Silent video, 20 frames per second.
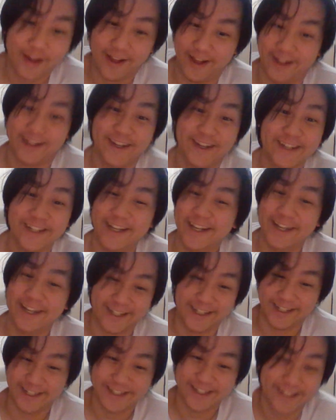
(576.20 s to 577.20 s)

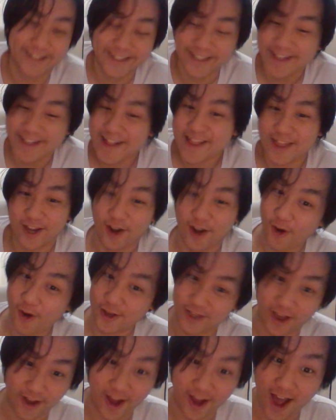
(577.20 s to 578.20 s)
the law
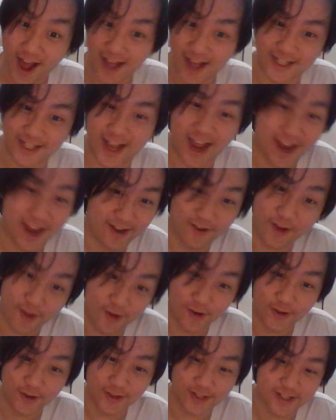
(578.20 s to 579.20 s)
is on her side, not
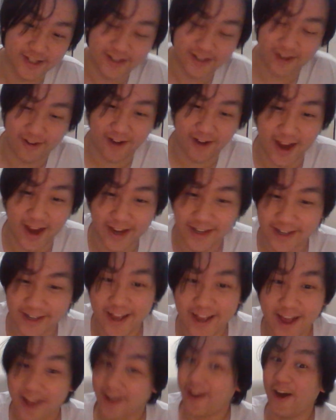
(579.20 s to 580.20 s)
yours. All right,
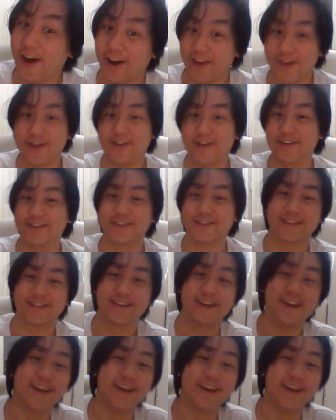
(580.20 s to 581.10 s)
not yours.